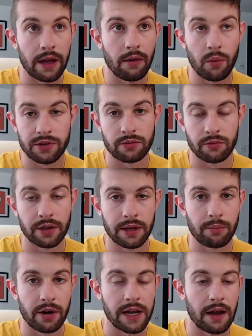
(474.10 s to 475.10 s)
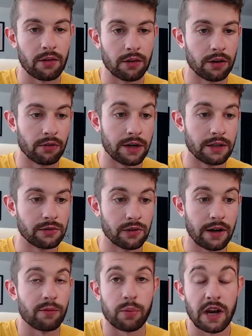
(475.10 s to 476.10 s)
wasn't really a breakout or a great
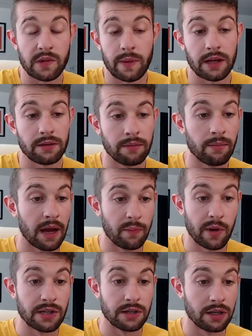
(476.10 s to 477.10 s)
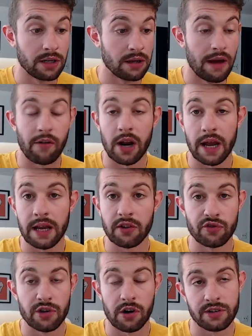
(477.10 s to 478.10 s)
draft prospect in my opinion. He never had
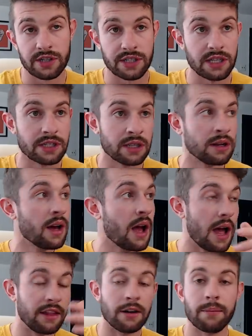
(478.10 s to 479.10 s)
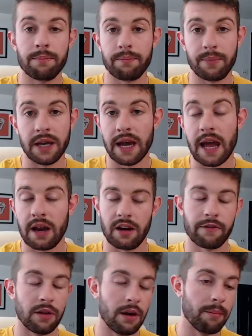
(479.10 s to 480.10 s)
800 yards in a season, ended up being a
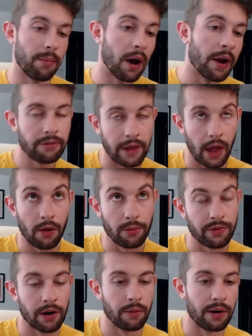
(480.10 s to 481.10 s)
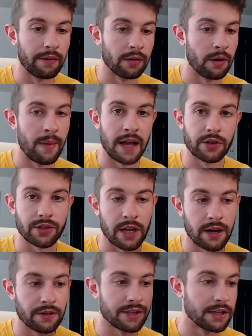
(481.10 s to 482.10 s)
headache for them, but talent was there, whatever. Emmanuel
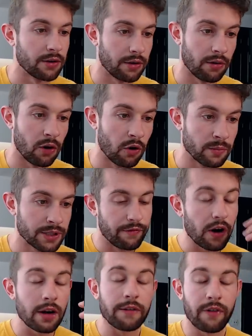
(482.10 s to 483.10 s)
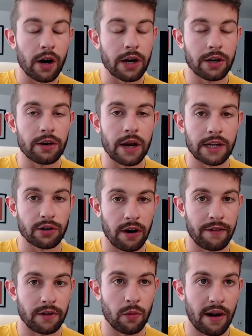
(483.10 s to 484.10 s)
Sanders, Antonio Holmes, very, very good at
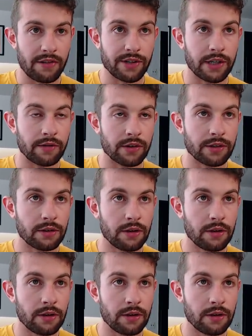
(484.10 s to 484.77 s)
drafting wide receivers.